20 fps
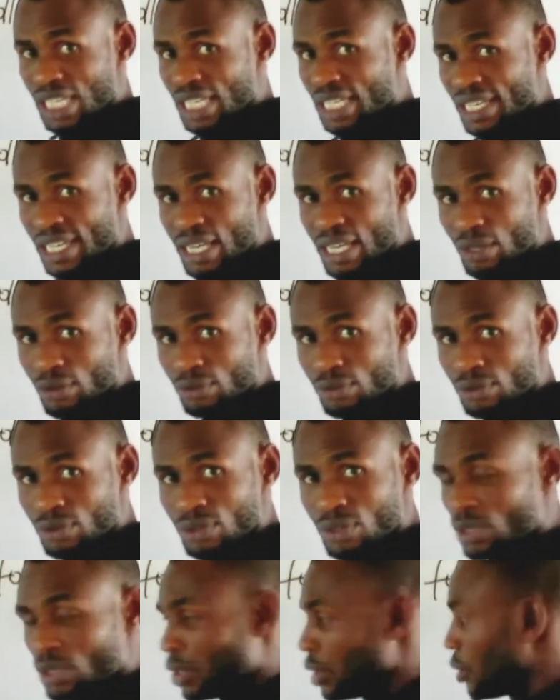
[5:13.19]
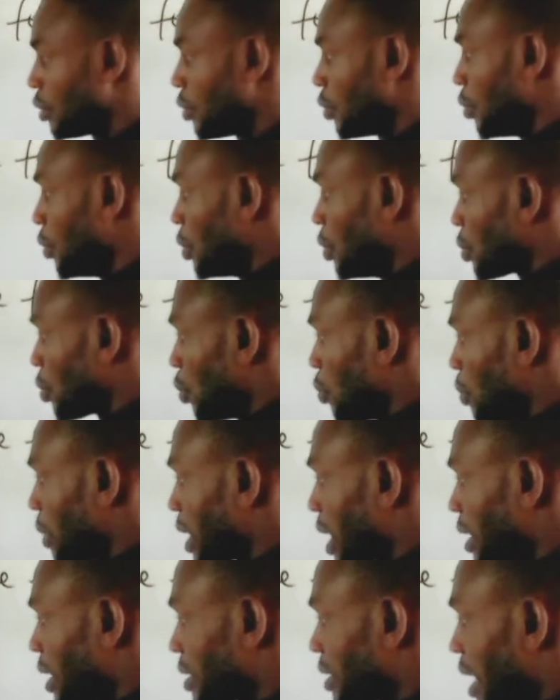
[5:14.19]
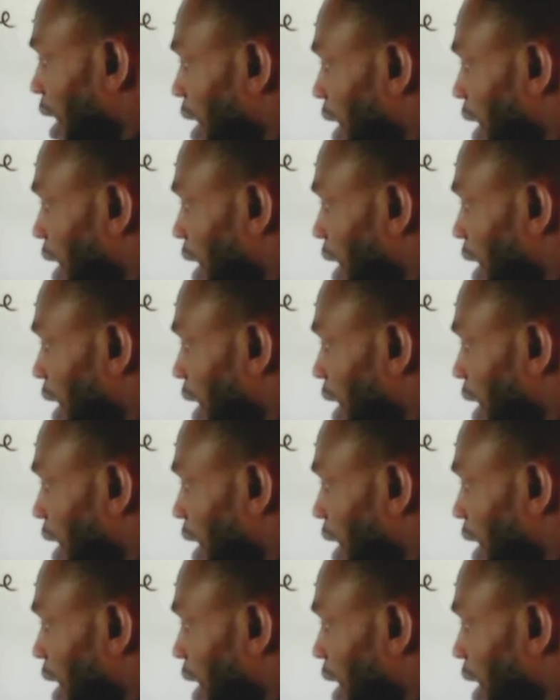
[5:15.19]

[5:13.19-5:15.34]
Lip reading: anyhow. No. So we can start